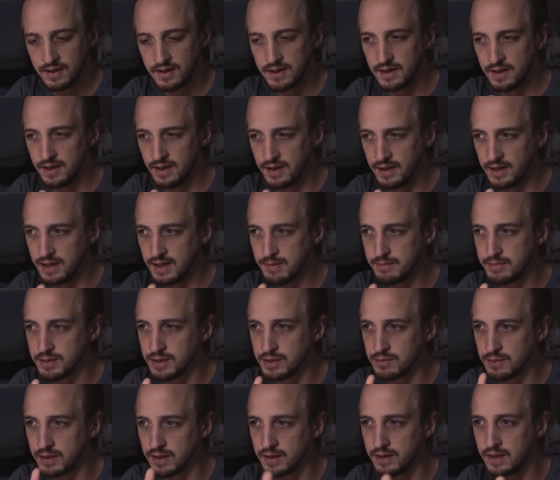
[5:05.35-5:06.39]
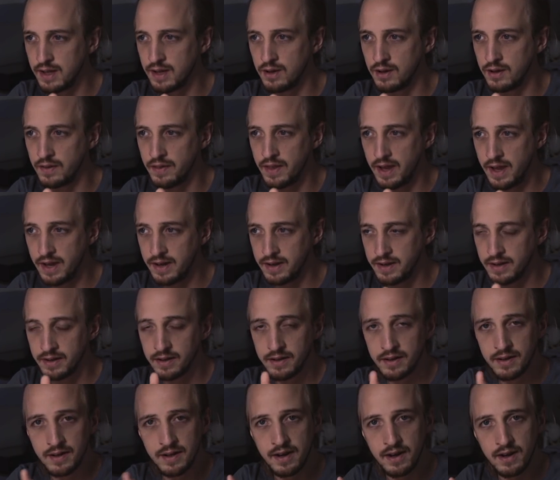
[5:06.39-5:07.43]
And in between that, then
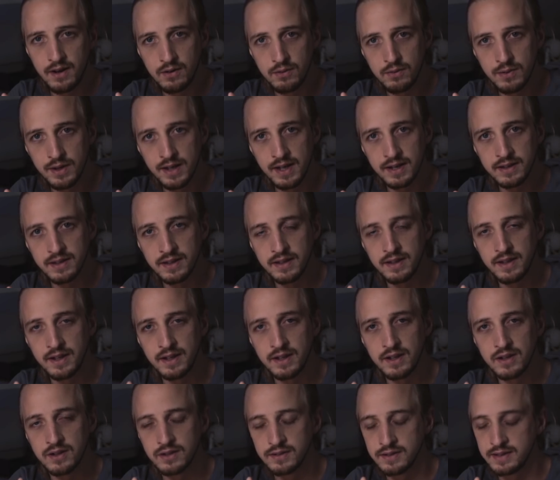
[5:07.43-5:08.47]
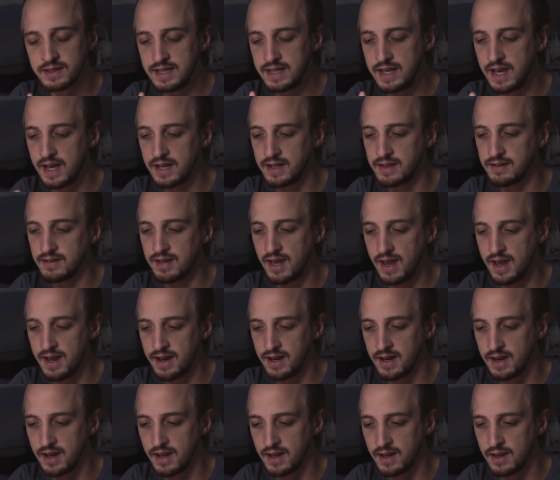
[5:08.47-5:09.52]
and now, we had the Nikon
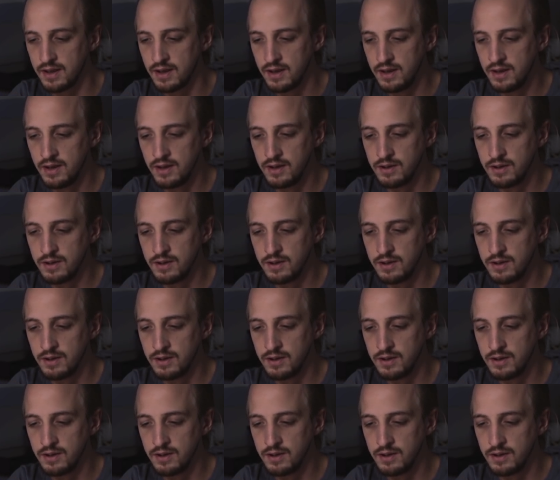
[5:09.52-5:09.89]
D810A,